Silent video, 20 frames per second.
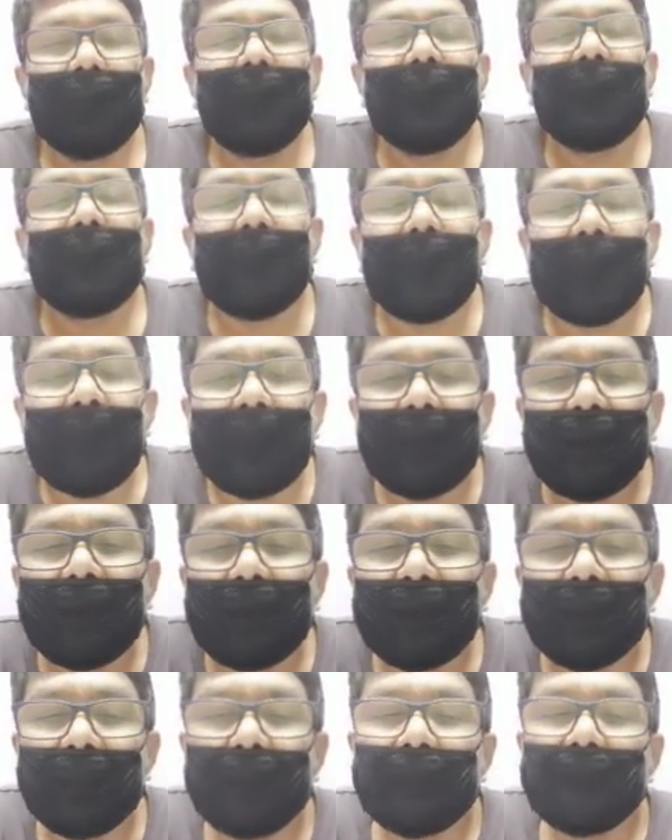
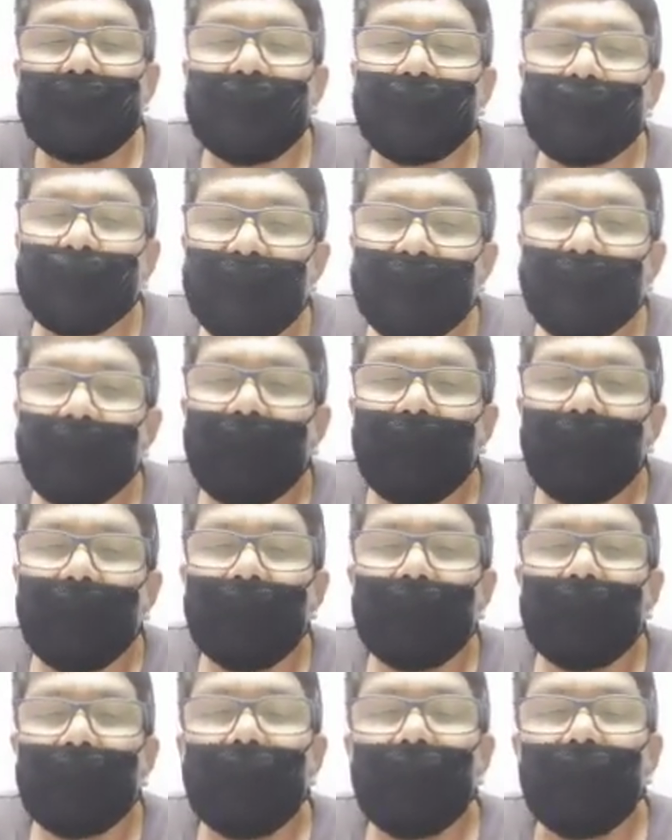and the
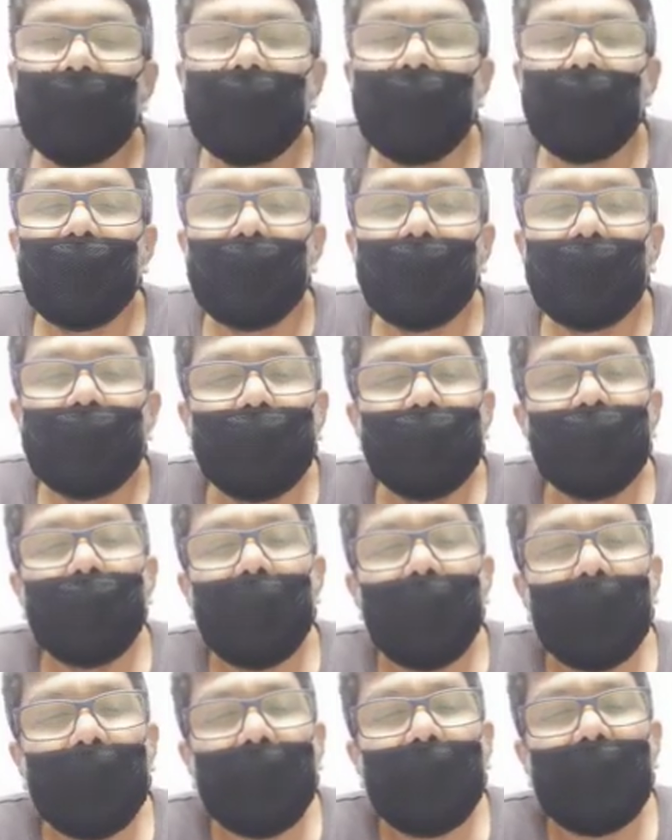people
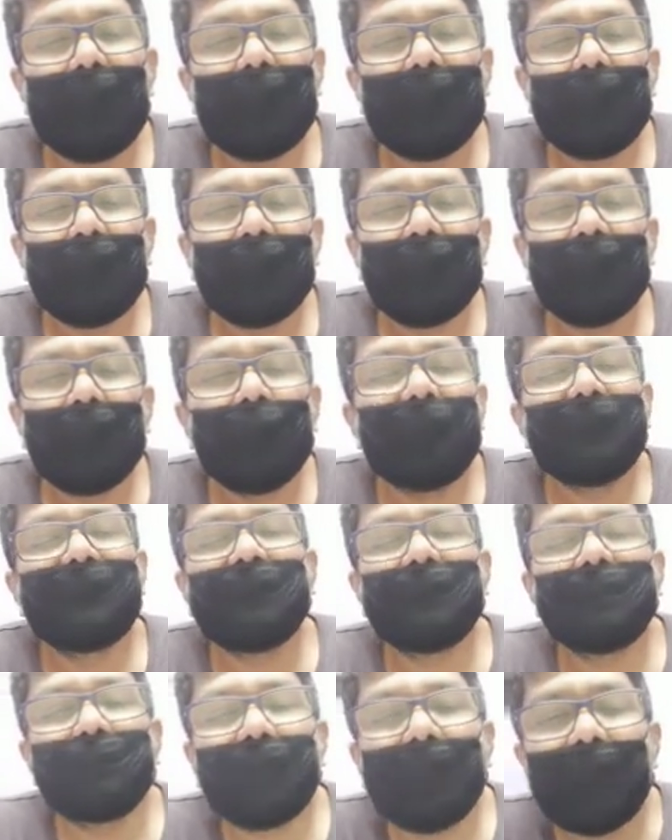who are with
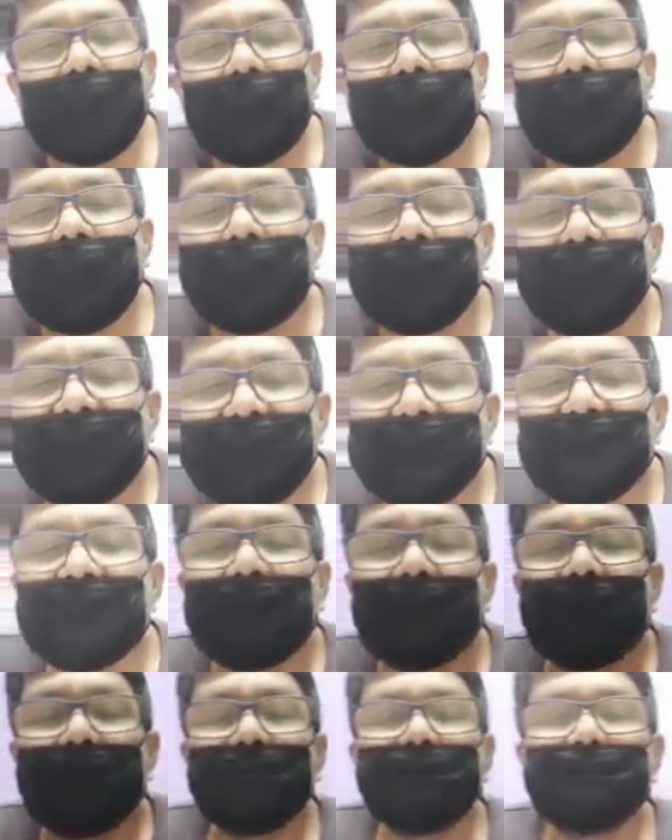the power of
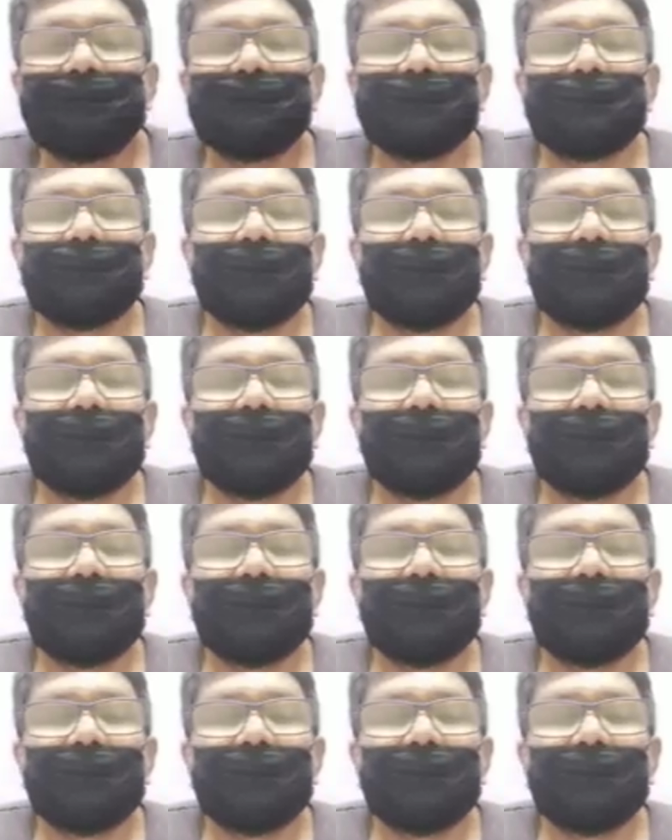vision,